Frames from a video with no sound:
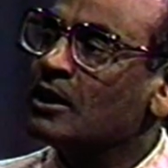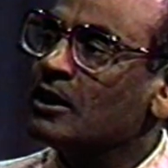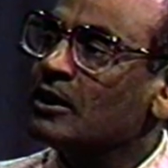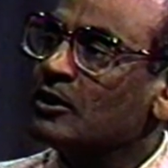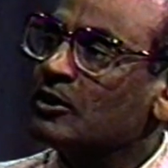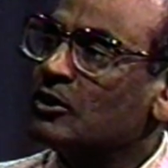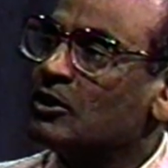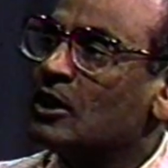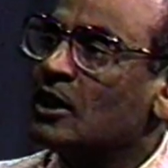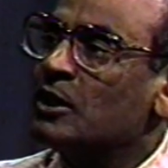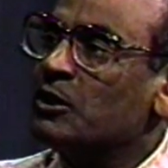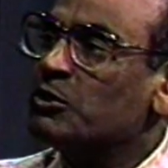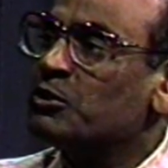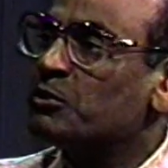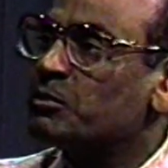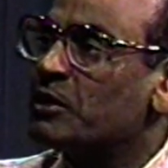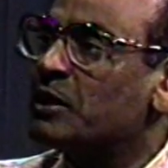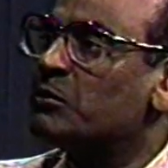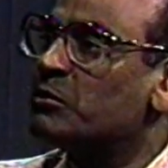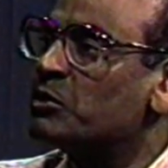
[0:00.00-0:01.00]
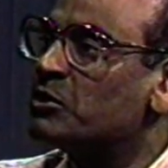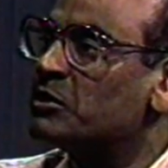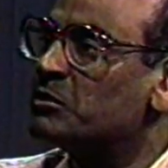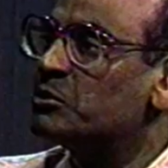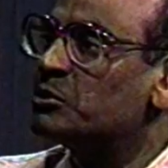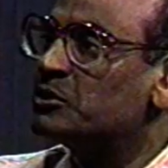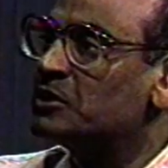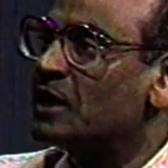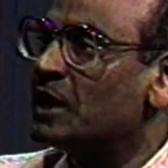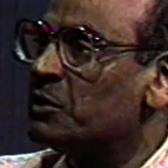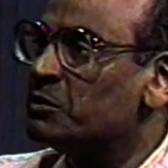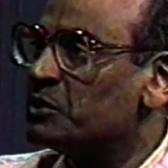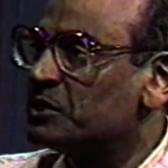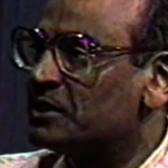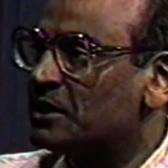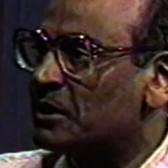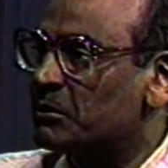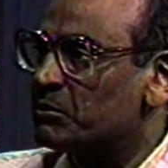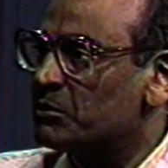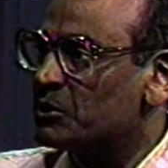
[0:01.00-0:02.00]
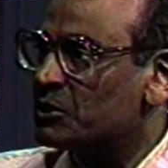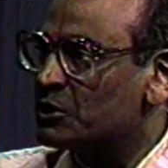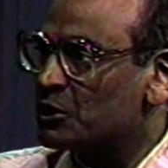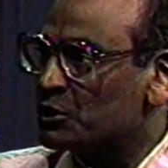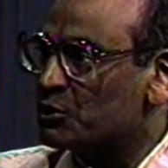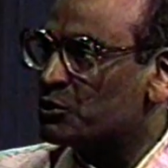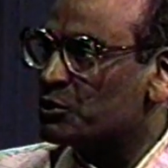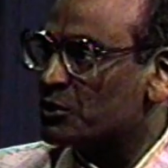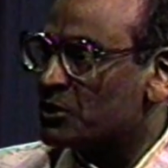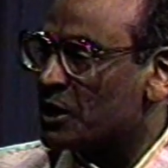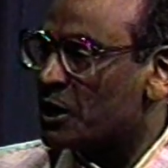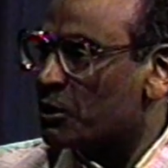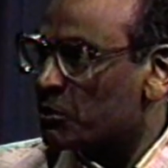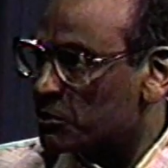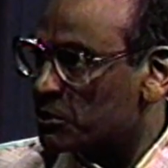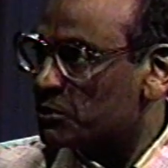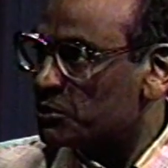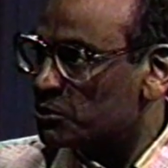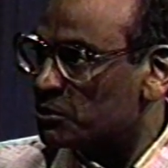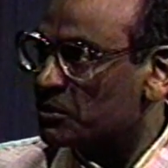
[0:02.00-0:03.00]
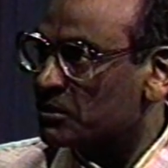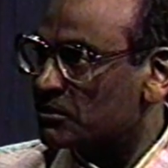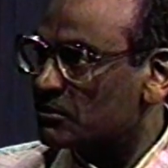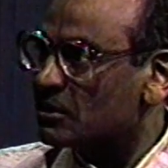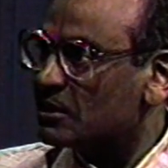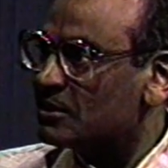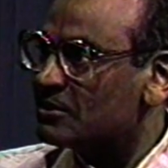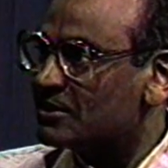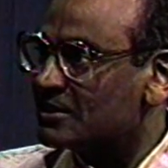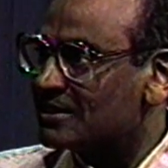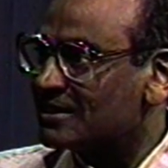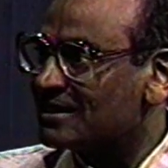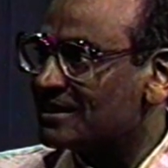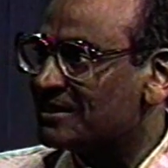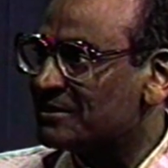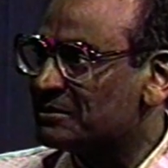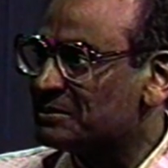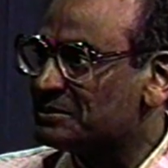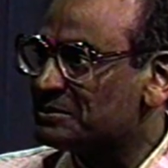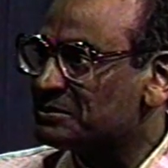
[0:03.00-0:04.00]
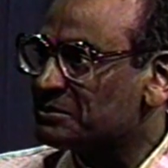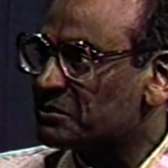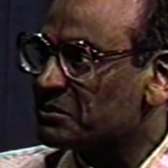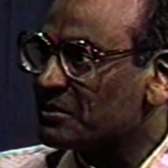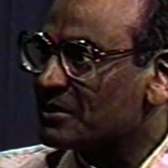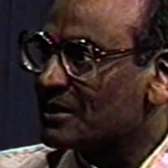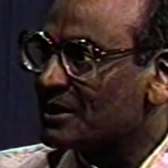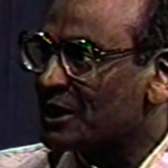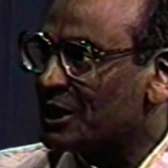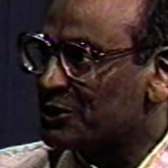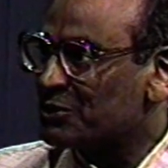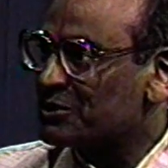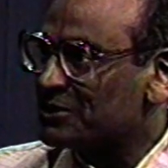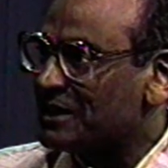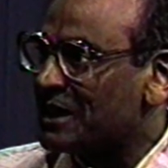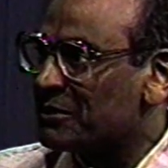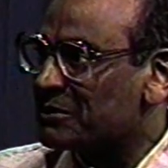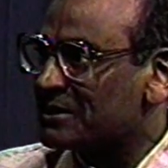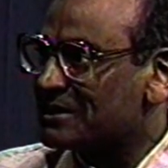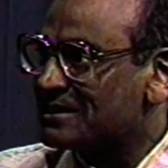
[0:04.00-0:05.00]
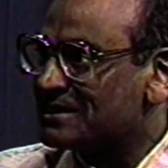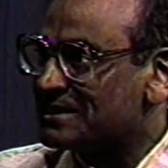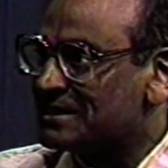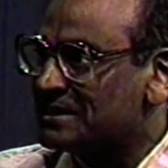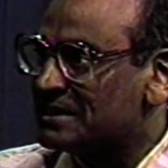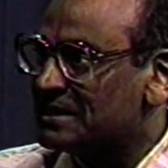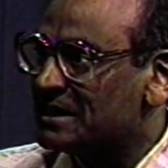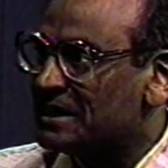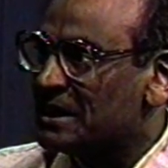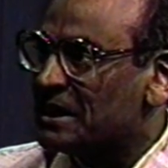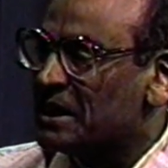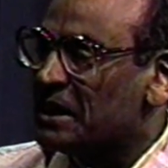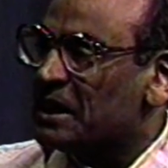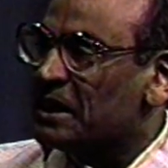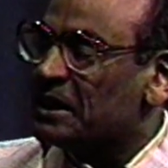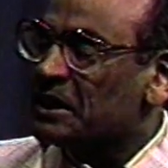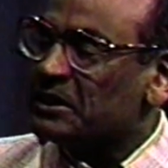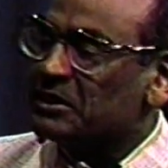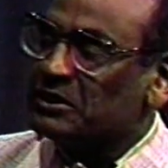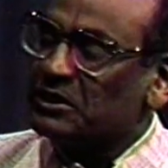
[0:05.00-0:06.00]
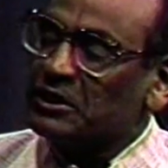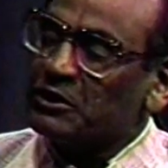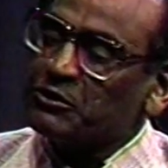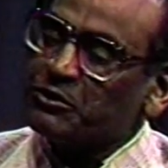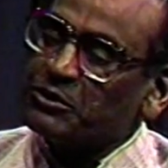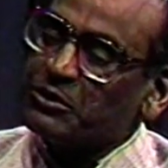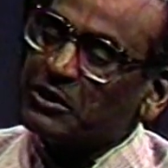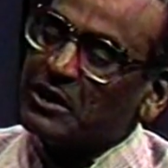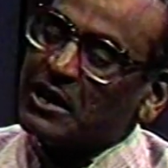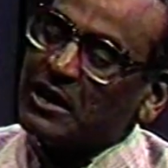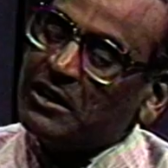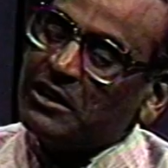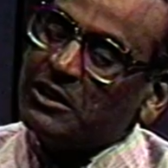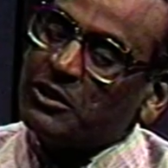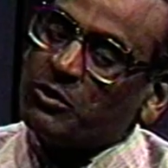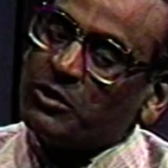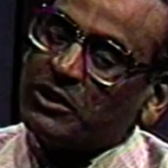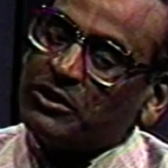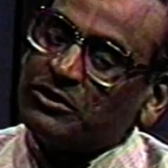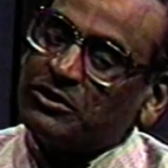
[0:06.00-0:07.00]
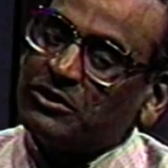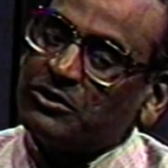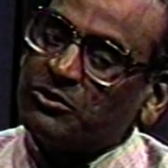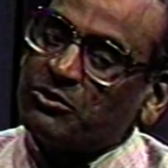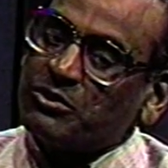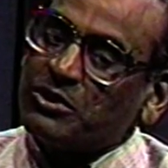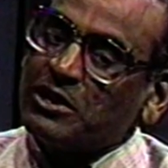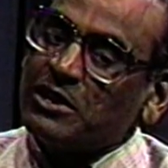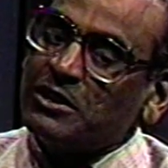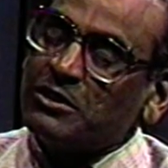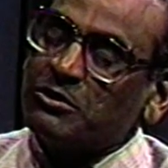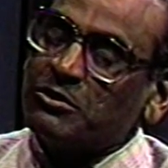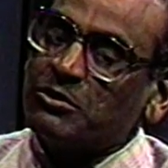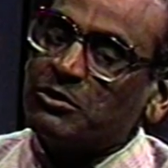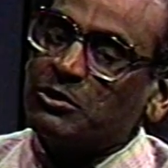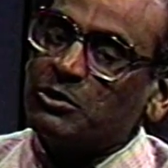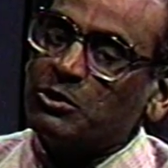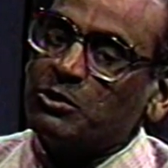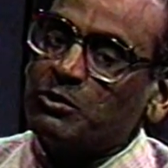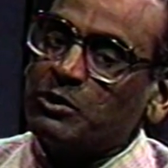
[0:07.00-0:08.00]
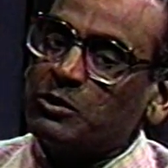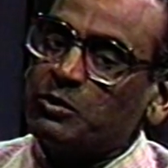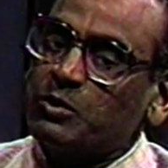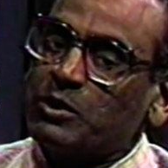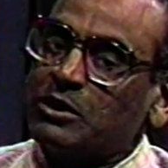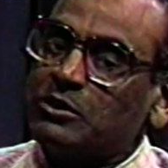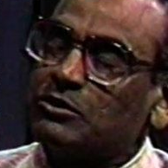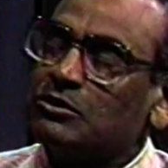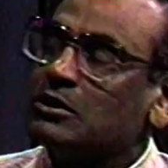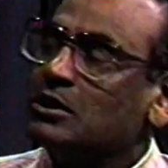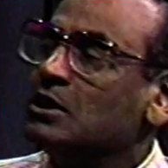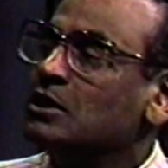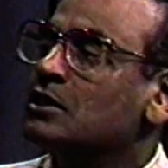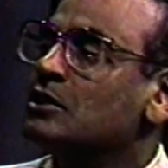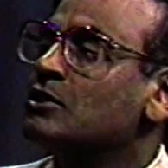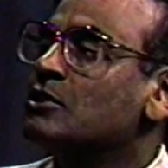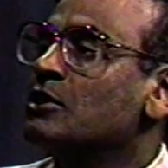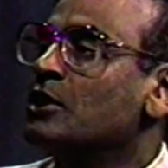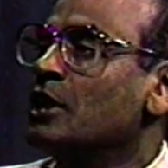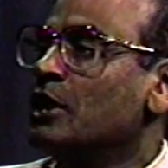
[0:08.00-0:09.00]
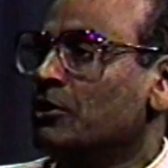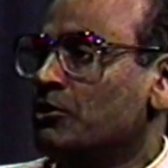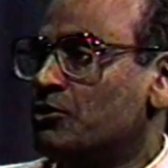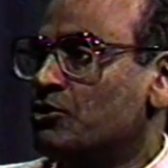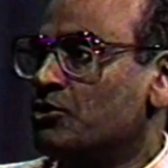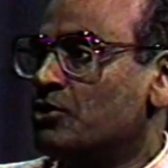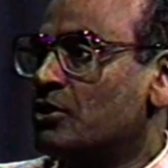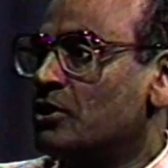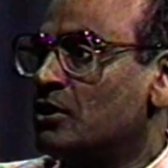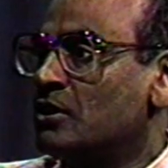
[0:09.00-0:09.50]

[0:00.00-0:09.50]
then you spend more and more time with them. Therefore, now you're doing religion, as far as I'm concerned. Therefore, any questions really to do with one's inner nature